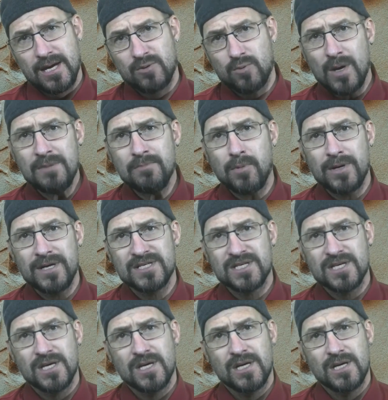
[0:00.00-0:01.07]
At one
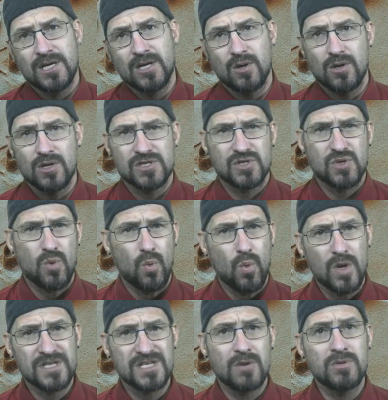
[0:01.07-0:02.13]
point, he asked
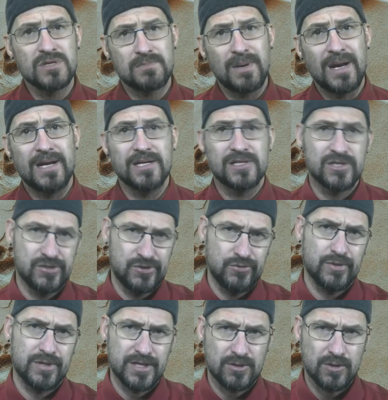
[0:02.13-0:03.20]
what I was planning to do
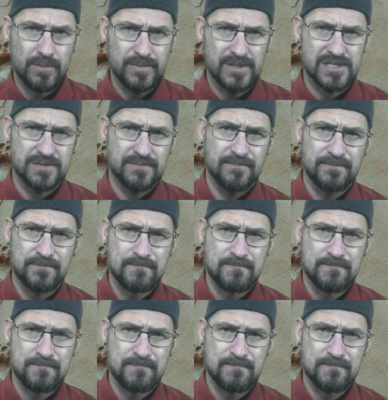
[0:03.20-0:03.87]
with the equipment.